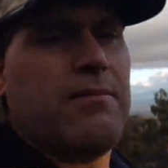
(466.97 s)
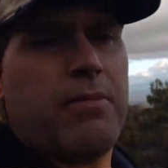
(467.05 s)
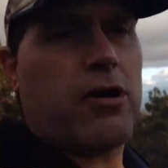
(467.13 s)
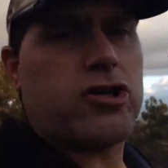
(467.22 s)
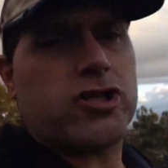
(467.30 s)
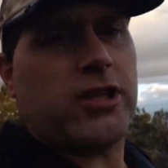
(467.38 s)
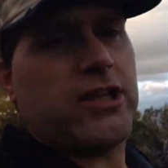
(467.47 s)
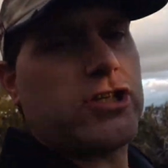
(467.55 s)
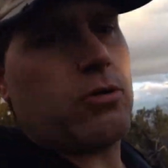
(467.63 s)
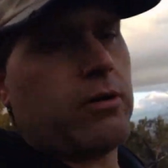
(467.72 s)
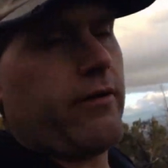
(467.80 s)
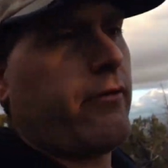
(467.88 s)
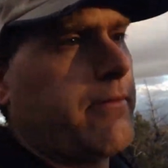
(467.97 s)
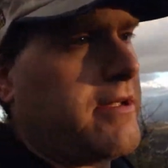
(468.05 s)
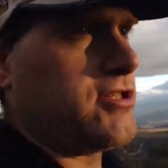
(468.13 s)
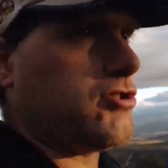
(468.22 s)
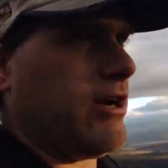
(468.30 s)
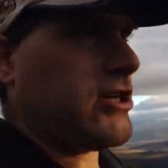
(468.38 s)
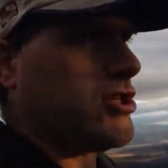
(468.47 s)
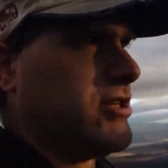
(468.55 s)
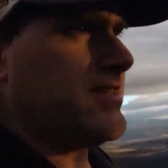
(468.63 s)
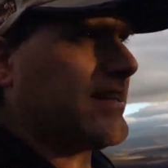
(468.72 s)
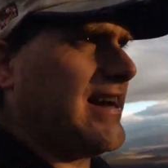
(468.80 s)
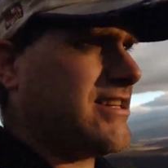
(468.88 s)
partially, sort of, from construction.
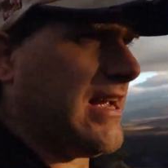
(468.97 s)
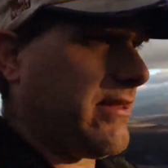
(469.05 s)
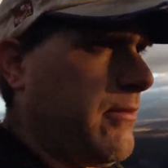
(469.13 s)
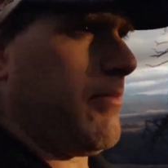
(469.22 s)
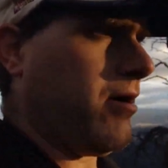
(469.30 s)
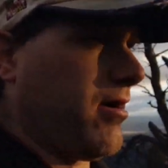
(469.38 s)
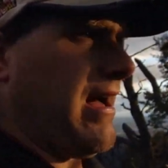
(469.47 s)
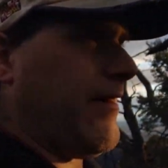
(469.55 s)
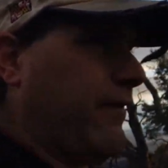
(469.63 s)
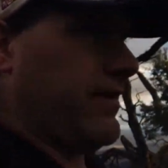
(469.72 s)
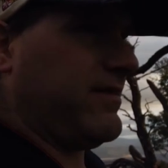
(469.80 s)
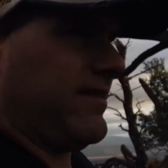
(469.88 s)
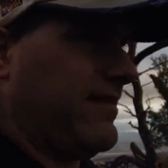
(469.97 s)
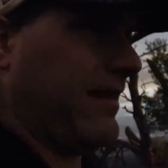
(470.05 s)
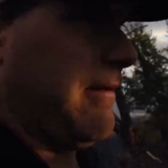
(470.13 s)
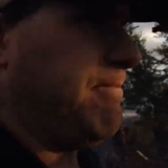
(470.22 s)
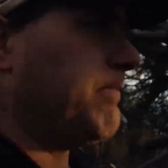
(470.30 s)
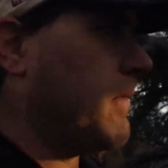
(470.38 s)
You just got to check the park office to see.